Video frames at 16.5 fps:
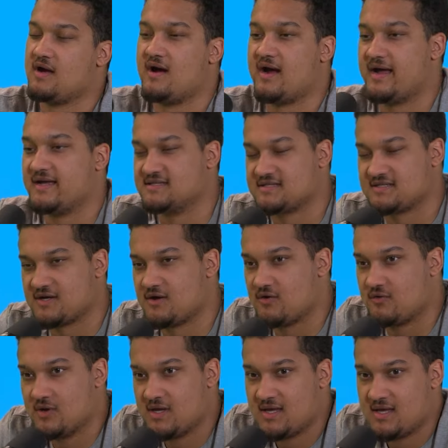All right,
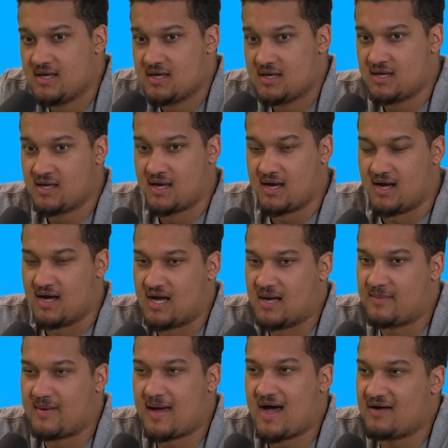so
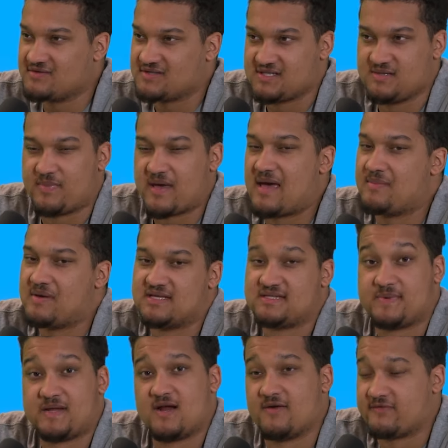obviously Batman's
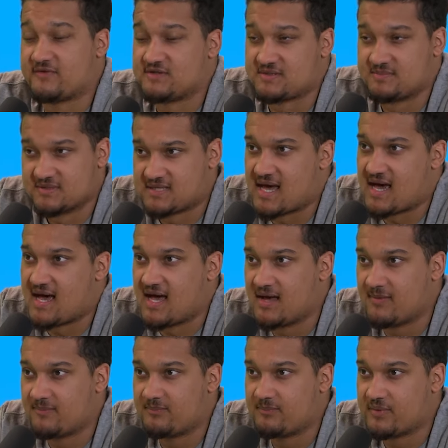been out for some
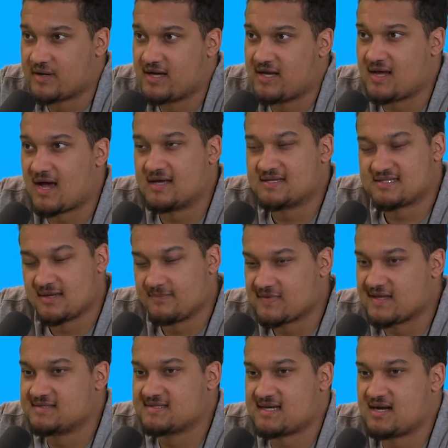time, but some
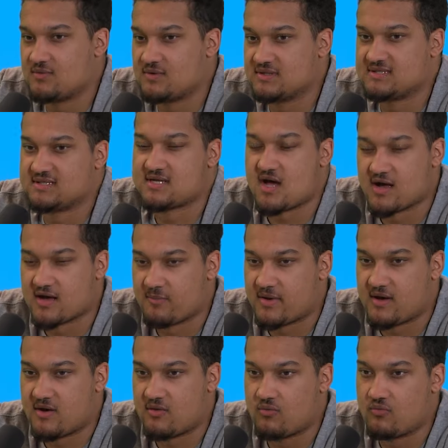things that I wanted to talk
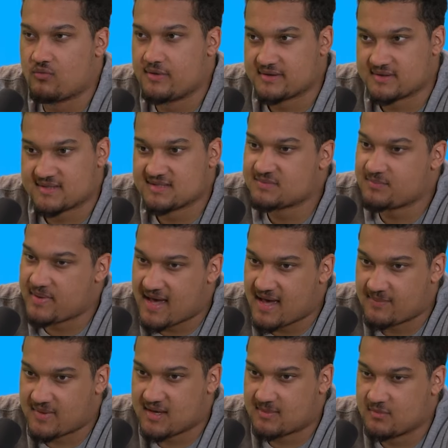about with this
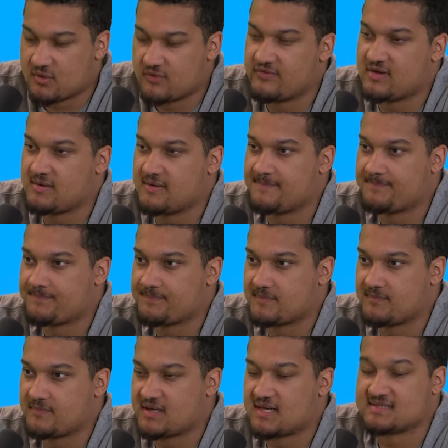Batman movie,
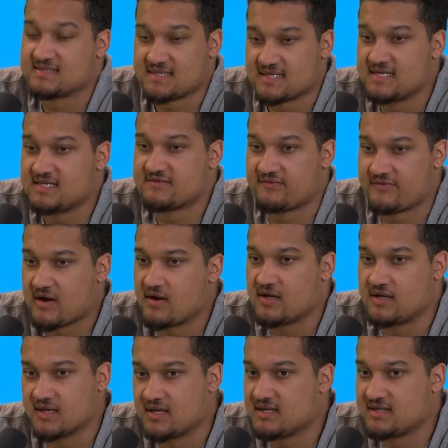because it is very
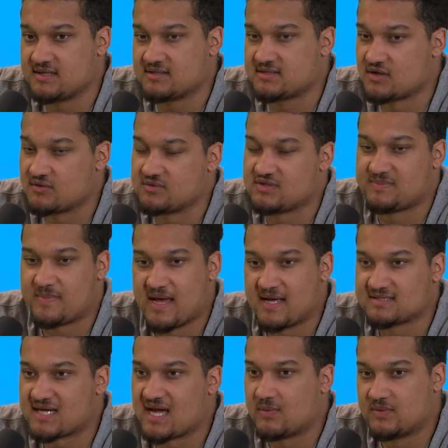good in its own
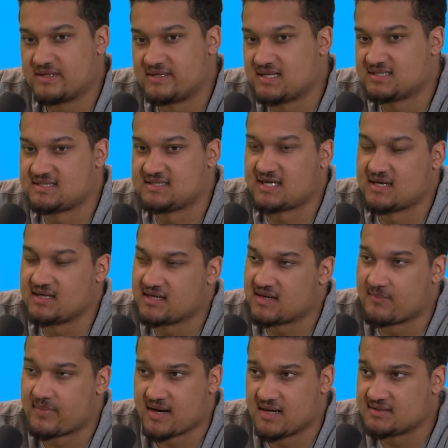respect, I wouldn't necessarily
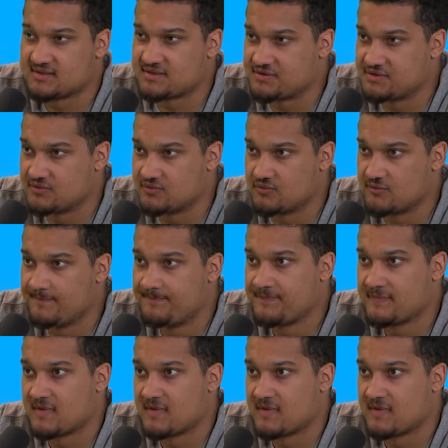compare it to